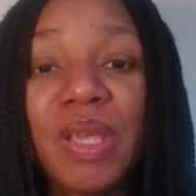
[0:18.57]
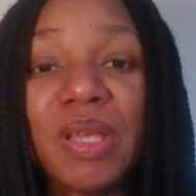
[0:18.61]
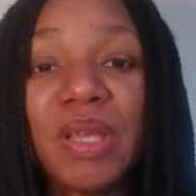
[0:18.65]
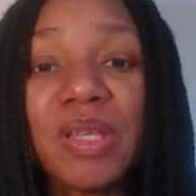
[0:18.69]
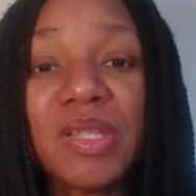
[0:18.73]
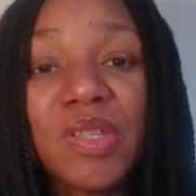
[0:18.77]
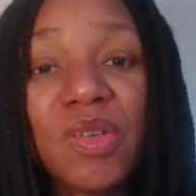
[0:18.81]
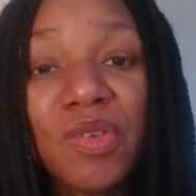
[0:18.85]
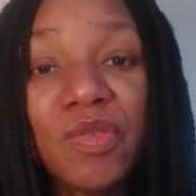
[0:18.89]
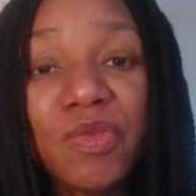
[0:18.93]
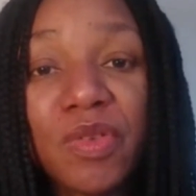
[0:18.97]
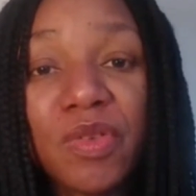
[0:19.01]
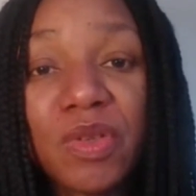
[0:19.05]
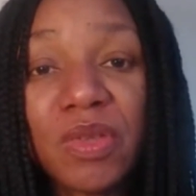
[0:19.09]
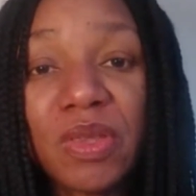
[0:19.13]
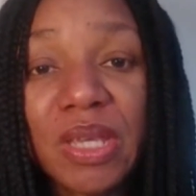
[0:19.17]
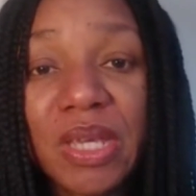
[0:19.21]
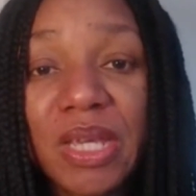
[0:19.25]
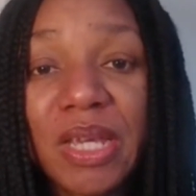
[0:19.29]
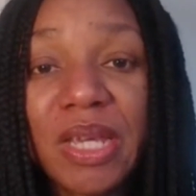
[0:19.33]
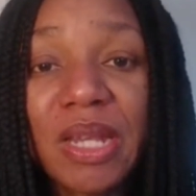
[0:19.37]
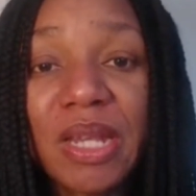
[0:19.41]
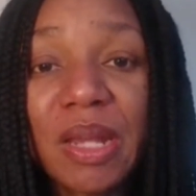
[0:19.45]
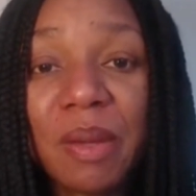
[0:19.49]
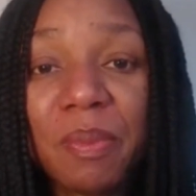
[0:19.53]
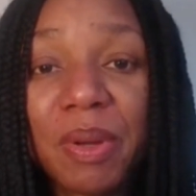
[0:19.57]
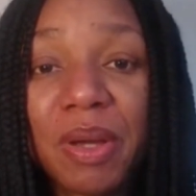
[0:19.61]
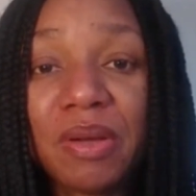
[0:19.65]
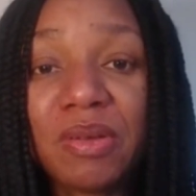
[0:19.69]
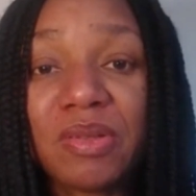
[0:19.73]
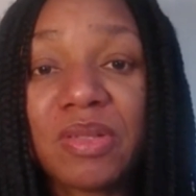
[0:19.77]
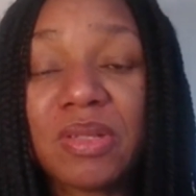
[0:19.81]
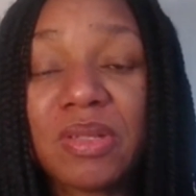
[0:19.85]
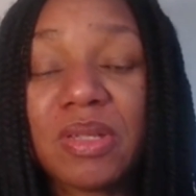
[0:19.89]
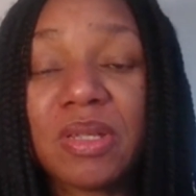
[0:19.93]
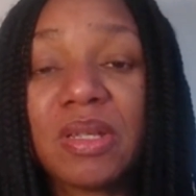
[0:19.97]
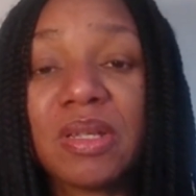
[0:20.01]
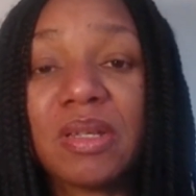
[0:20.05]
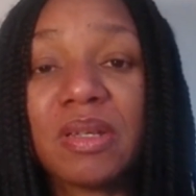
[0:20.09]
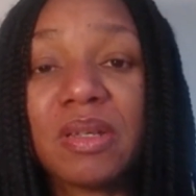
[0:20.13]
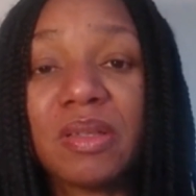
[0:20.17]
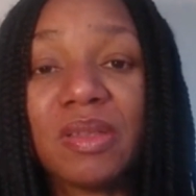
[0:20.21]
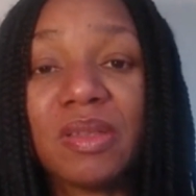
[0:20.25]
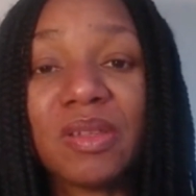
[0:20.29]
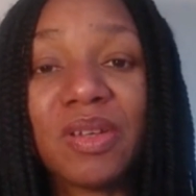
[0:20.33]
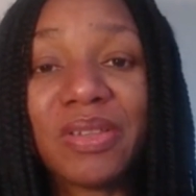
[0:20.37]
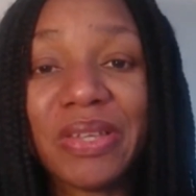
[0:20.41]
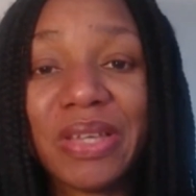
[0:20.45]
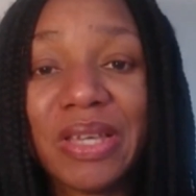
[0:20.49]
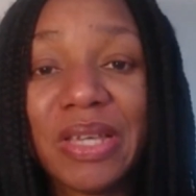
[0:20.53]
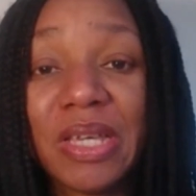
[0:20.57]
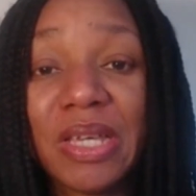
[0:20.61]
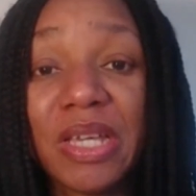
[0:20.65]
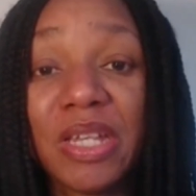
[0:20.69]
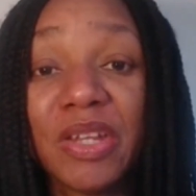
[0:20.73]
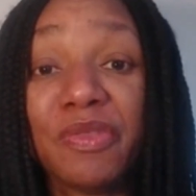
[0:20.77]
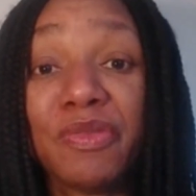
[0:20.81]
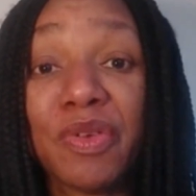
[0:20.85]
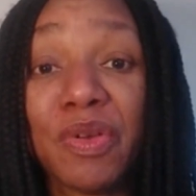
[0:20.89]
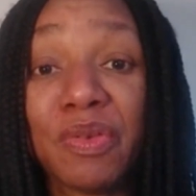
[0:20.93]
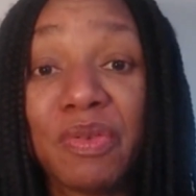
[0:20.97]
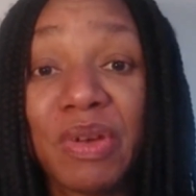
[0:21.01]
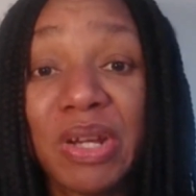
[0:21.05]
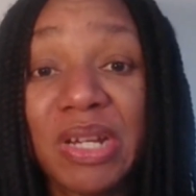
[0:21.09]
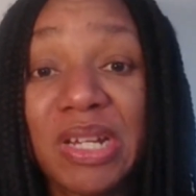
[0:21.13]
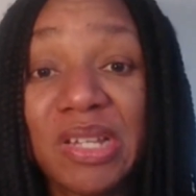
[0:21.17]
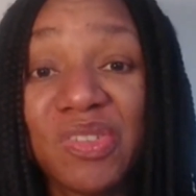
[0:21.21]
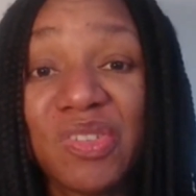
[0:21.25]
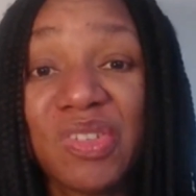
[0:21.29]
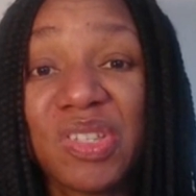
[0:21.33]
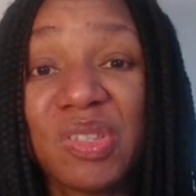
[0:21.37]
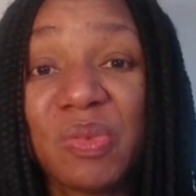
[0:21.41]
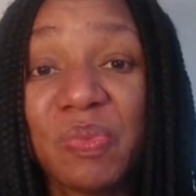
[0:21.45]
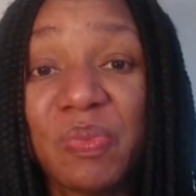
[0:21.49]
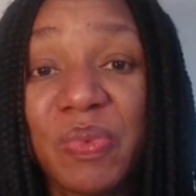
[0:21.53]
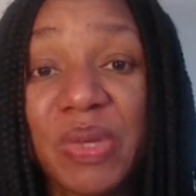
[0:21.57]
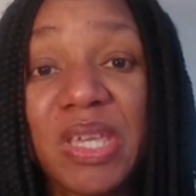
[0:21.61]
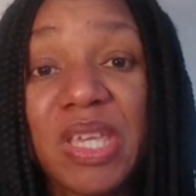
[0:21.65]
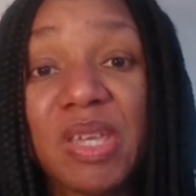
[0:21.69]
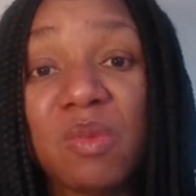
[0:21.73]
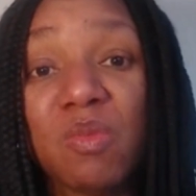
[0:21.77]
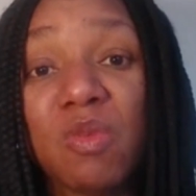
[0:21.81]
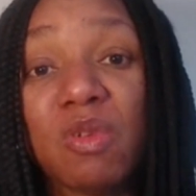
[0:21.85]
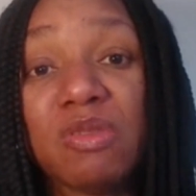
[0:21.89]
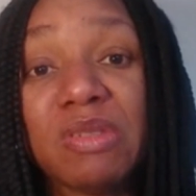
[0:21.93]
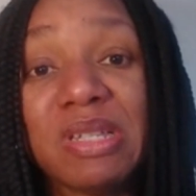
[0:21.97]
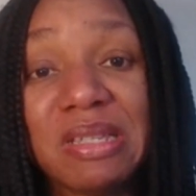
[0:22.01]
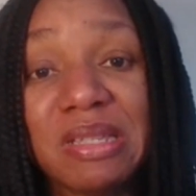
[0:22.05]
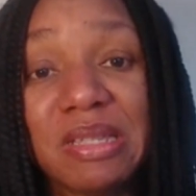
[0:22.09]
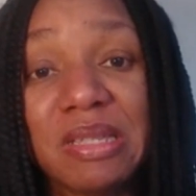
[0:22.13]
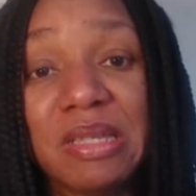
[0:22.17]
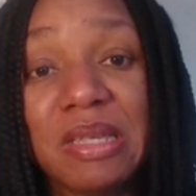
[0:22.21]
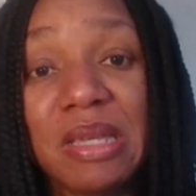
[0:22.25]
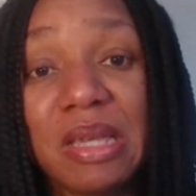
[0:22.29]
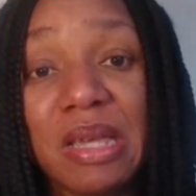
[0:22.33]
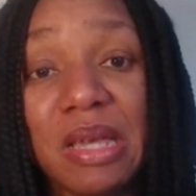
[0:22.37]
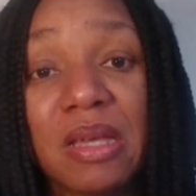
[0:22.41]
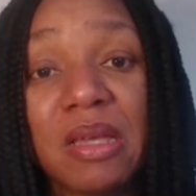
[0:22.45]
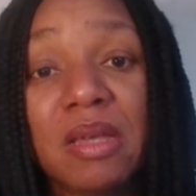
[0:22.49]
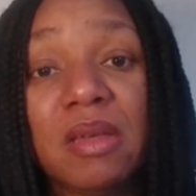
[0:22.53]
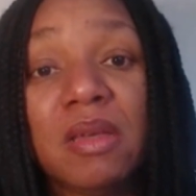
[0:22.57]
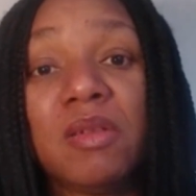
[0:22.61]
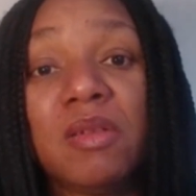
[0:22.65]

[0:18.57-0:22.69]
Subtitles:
So, if you're thinking about, not thinking, if you're ready to speak Igbo this year,